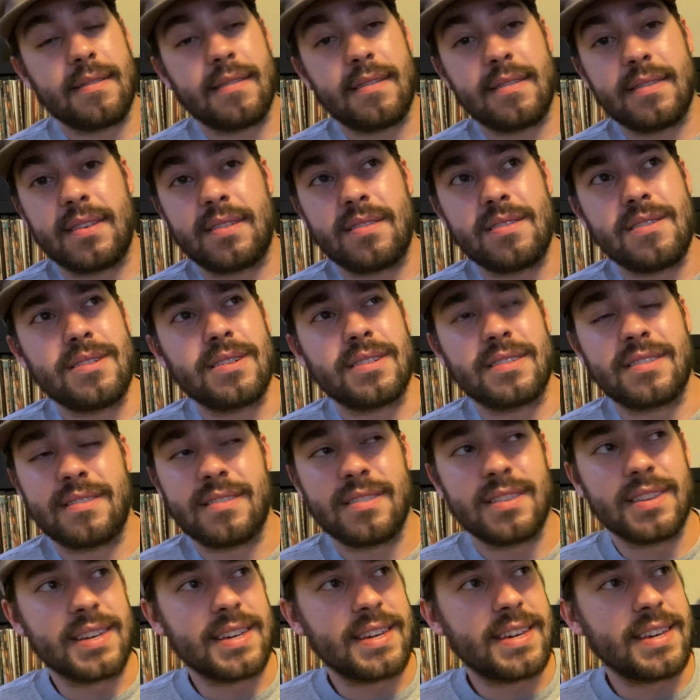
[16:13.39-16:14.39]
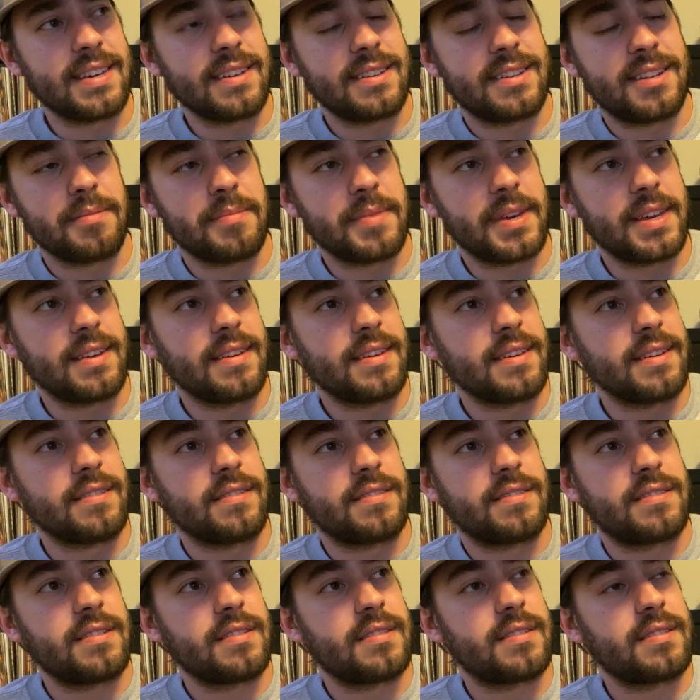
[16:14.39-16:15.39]
the song Slinky to me is
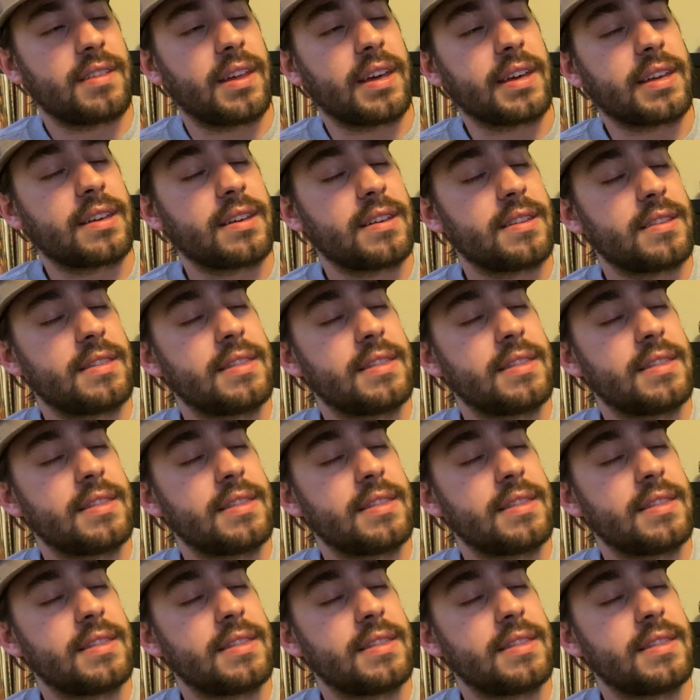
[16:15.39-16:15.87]
just like